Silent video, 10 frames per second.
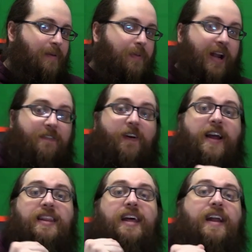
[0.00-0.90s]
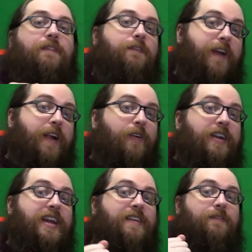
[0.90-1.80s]
But I find that
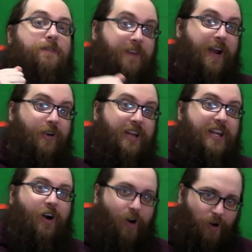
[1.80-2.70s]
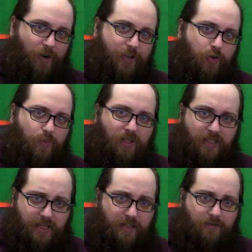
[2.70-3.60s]
very, very hard to
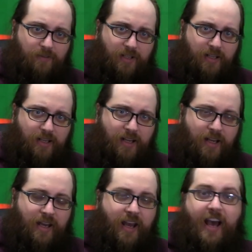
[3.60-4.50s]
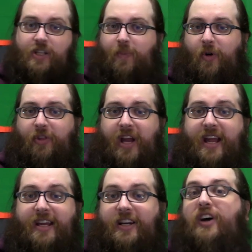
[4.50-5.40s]
believe. As both
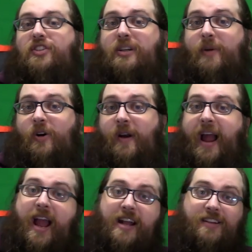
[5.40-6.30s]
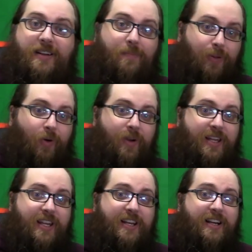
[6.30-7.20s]
a customer and an
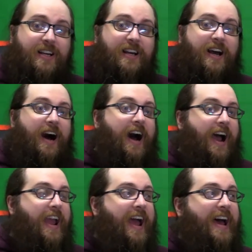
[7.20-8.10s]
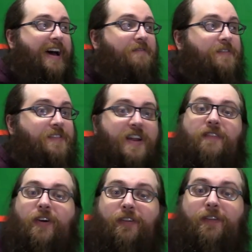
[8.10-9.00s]
employee, I have
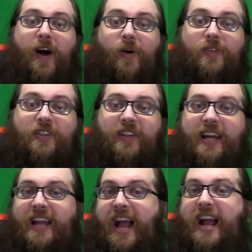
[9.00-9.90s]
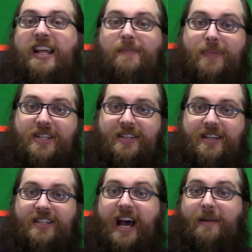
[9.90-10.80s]
never felt like any
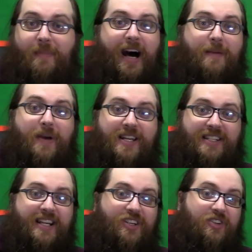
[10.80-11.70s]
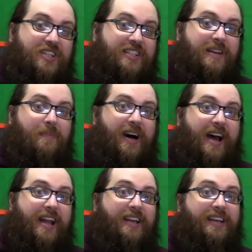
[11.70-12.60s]
business had my best interest in
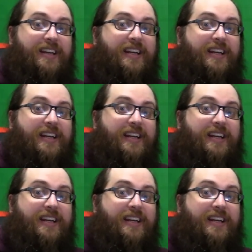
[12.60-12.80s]
mind.